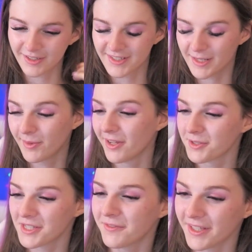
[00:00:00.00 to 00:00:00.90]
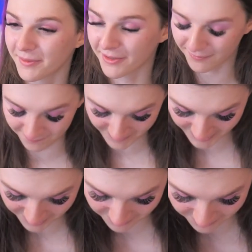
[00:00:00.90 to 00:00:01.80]
going to take my heels off, and then I'm going to
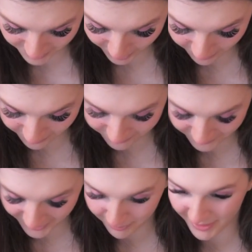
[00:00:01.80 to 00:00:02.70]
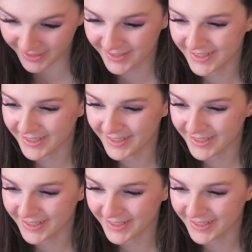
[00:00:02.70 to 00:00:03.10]
fucking go to fucking bed.